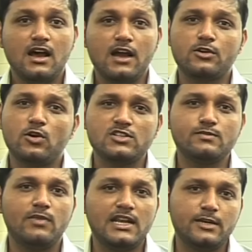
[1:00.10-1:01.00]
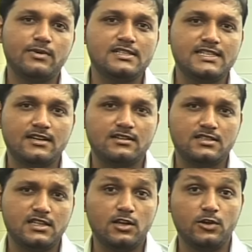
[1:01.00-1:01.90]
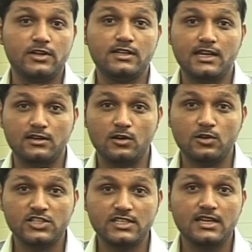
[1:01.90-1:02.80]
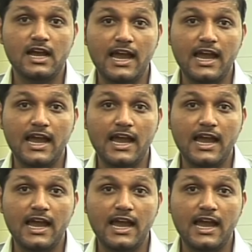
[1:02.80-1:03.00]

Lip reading: across multiple sectors, including technology,